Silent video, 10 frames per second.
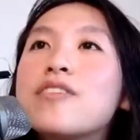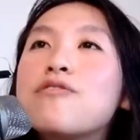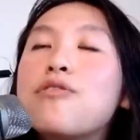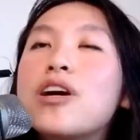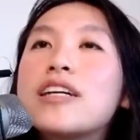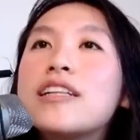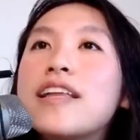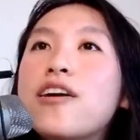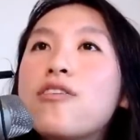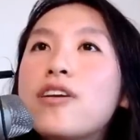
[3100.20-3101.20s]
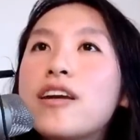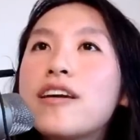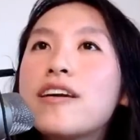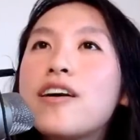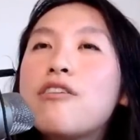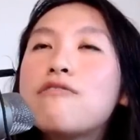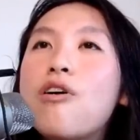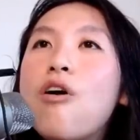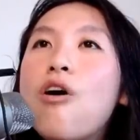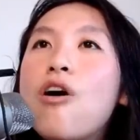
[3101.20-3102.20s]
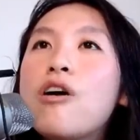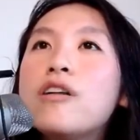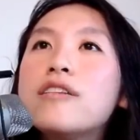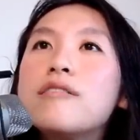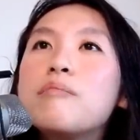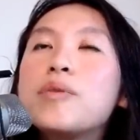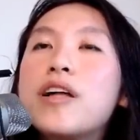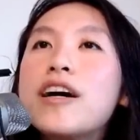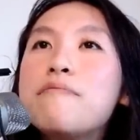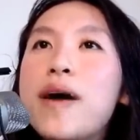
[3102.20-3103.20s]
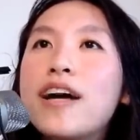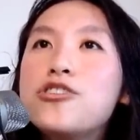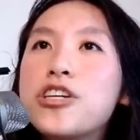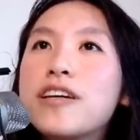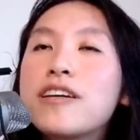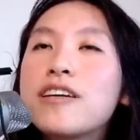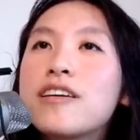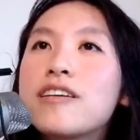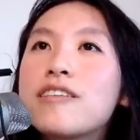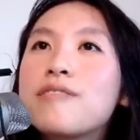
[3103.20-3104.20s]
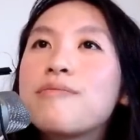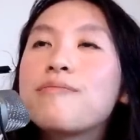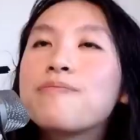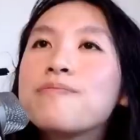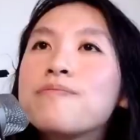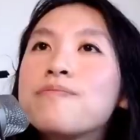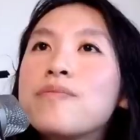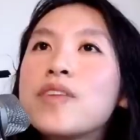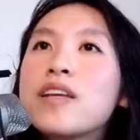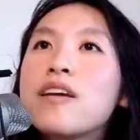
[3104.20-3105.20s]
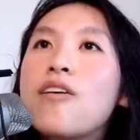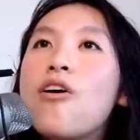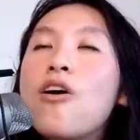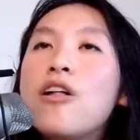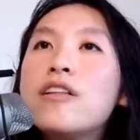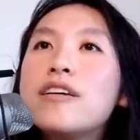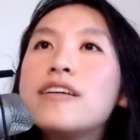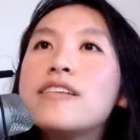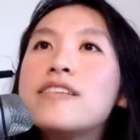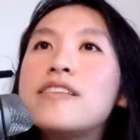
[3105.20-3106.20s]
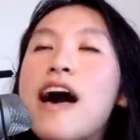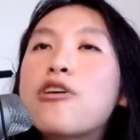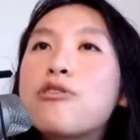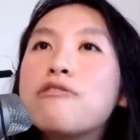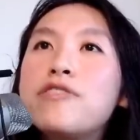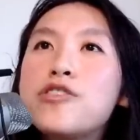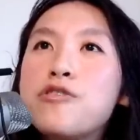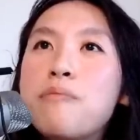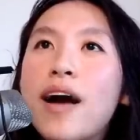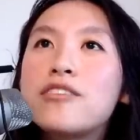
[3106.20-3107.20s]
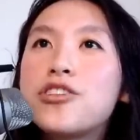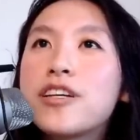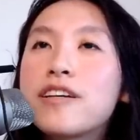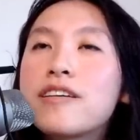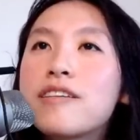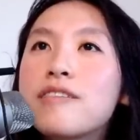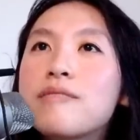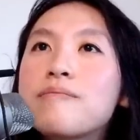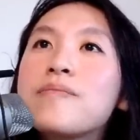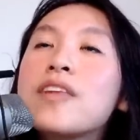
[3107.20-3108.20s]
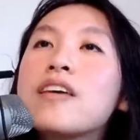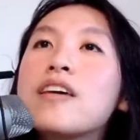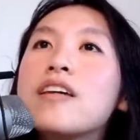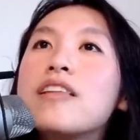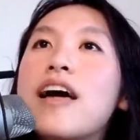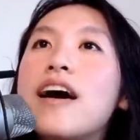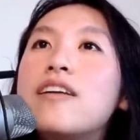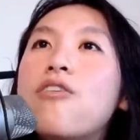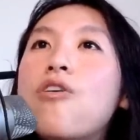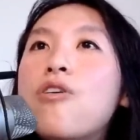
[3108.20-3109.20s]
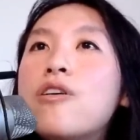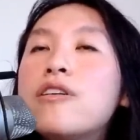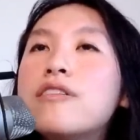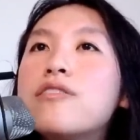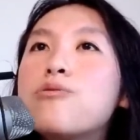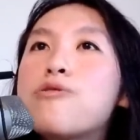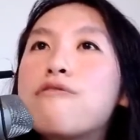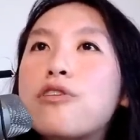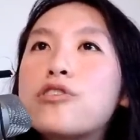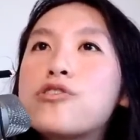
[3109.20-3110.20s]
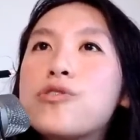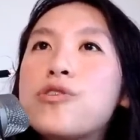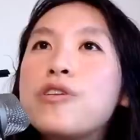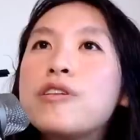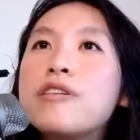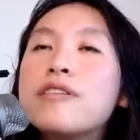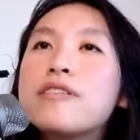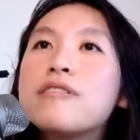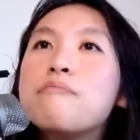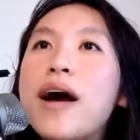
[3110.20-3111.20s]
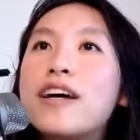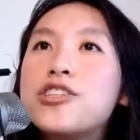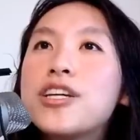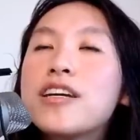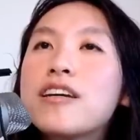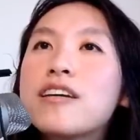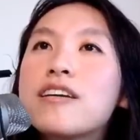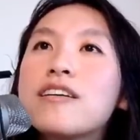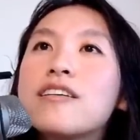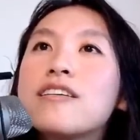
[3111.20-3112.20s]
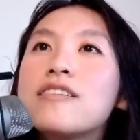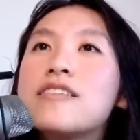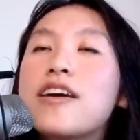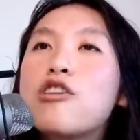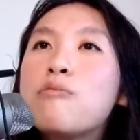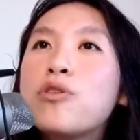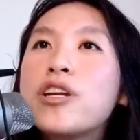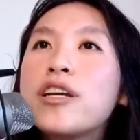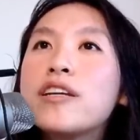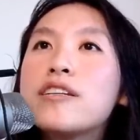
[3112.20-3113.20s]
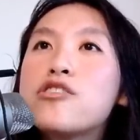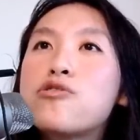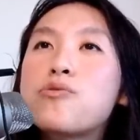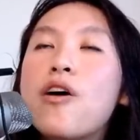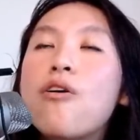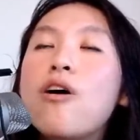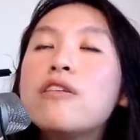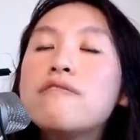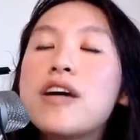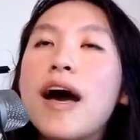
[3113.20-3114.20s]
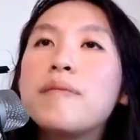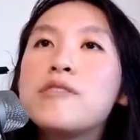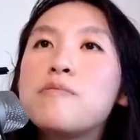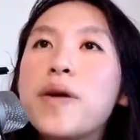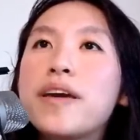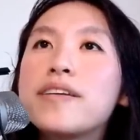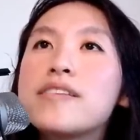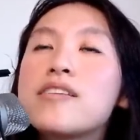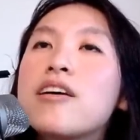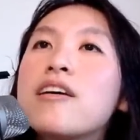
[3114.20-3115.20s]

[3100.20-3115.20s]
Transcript: for a clearing of all blood magic, all sacrificial magic, that all reversal magic ceremonies throughout all of time space